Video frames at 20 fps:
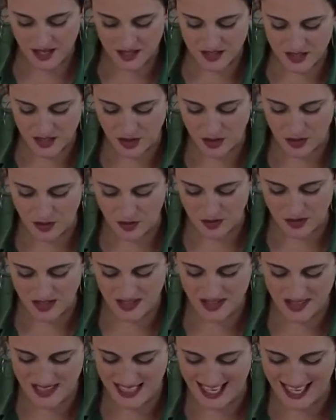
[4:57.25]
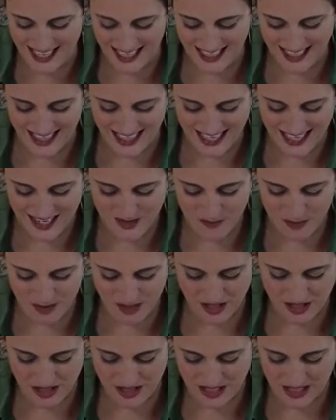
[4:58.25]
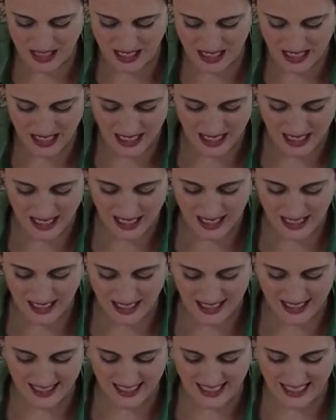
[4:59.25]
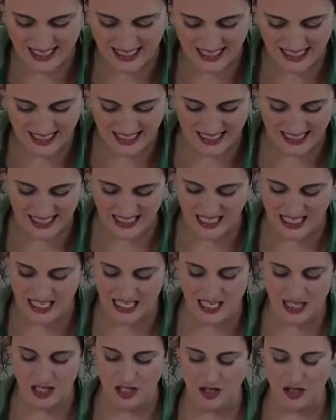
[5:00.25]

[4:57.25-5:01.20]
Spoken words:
so this is getting there, pretty good consistency.